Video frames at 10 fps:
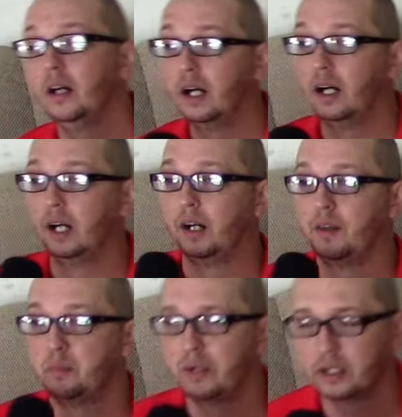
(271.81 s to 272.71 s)

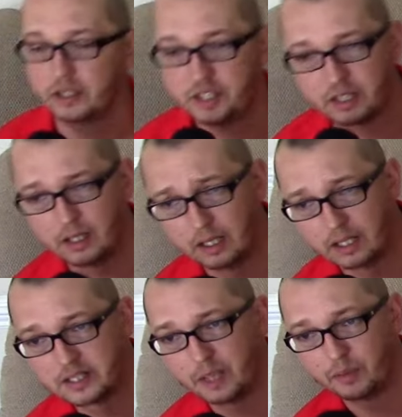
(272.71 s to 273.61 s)
The parts are
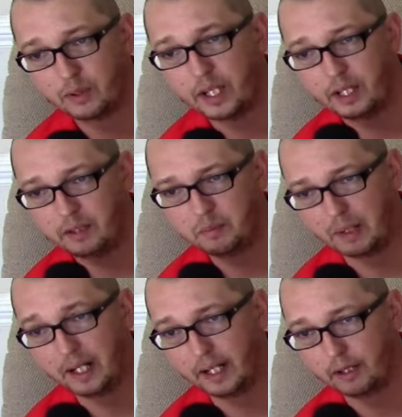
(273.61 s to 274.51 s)
separated
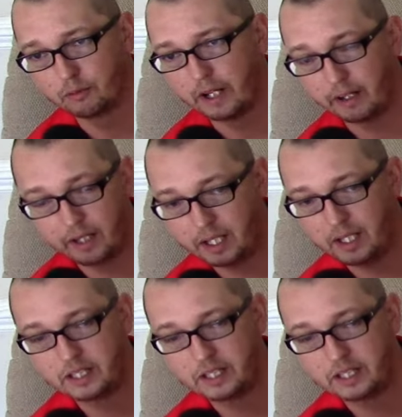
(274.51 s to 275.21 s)
by rarity.